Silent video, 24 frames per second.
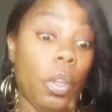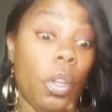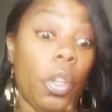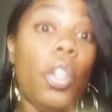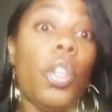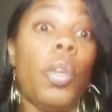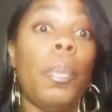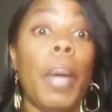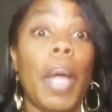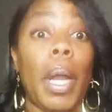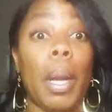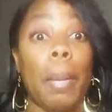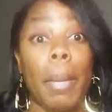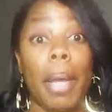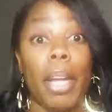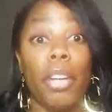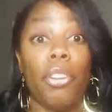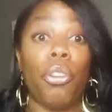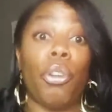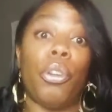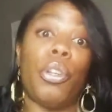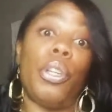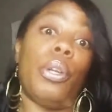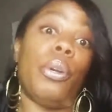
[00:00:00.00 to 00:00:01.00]
You better make
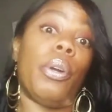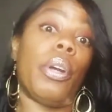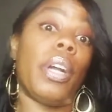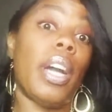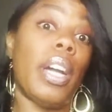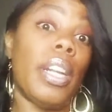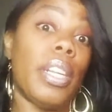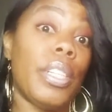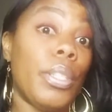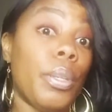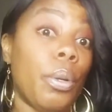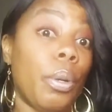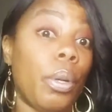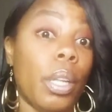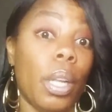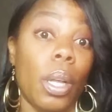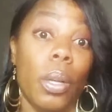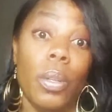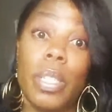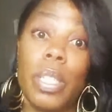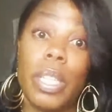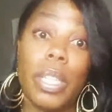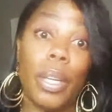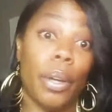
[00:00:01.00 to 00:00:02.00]
sure you don't cut it too
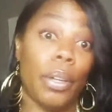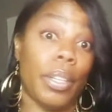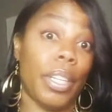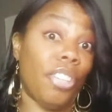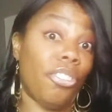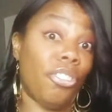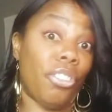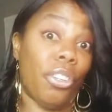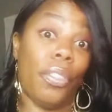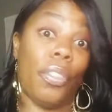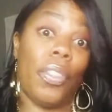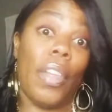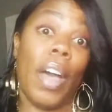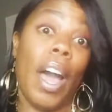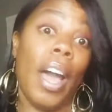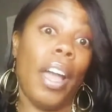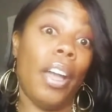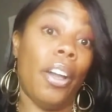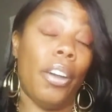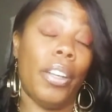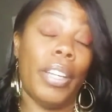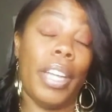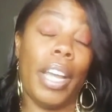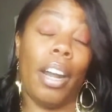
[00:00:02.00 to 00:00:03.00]
closely or that's your thigh
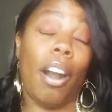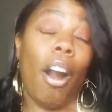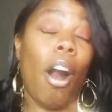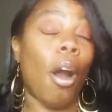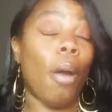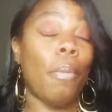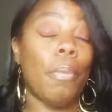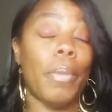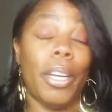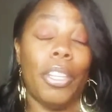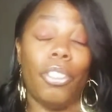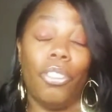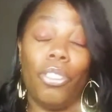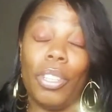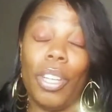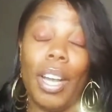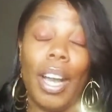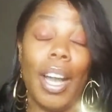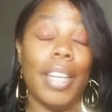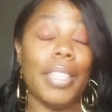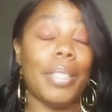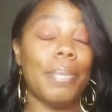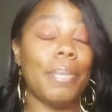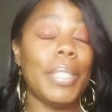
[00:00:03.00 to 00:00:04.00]
on that armrest, you
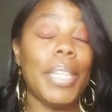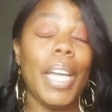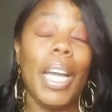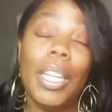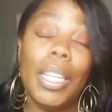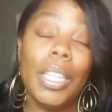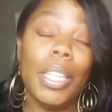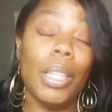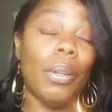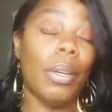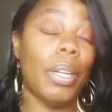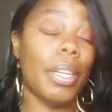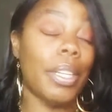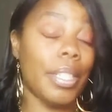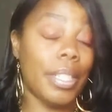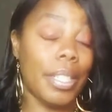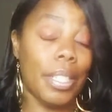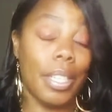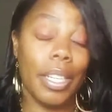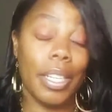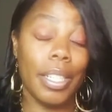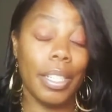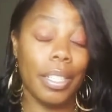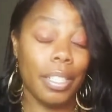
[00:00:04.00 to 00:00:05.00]
guys. I'm telling you, it
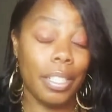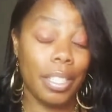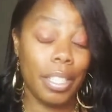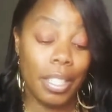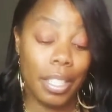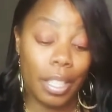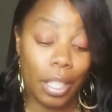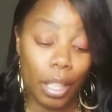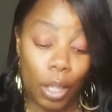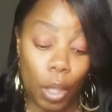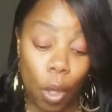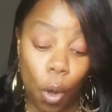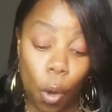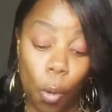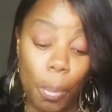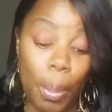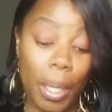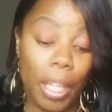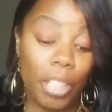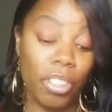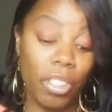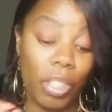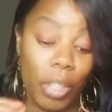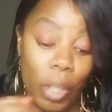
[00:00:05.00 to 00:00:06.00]
is just low
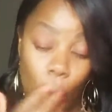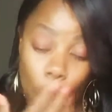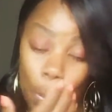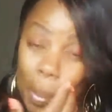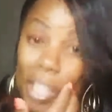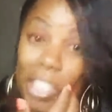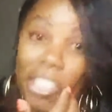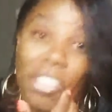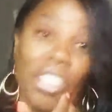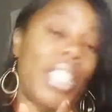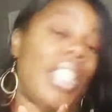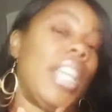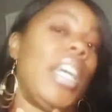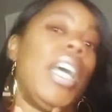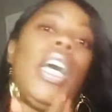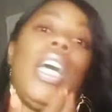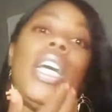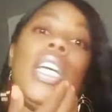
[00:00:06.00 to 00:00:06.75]
budget, low budget.